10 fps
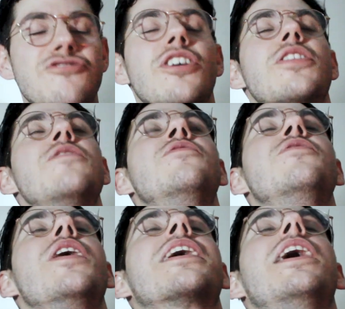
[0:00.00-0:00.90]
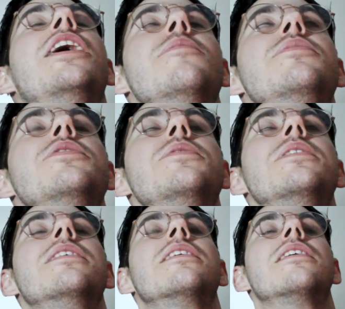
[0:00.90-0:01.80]
Shut the fuck up,
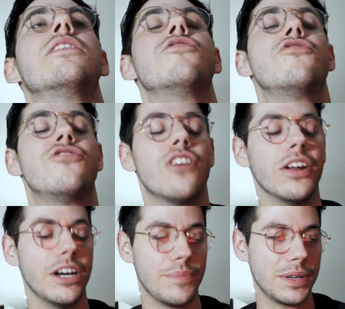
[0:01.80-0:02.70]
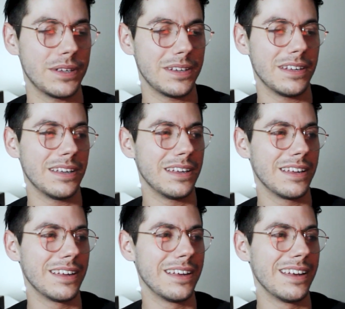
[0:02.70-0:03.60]
dude. Shut up.
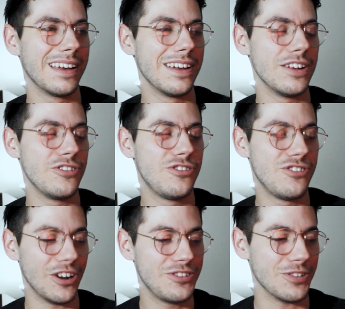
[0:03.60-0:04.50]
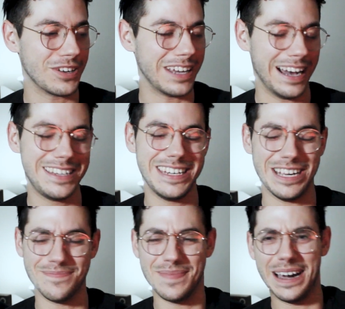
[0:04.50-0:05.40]
Shut your
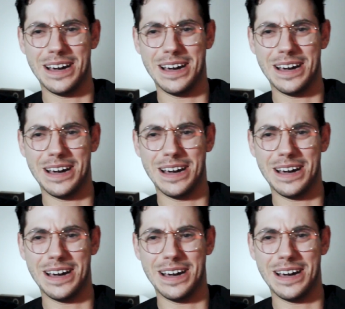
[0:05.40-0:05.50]
goddamn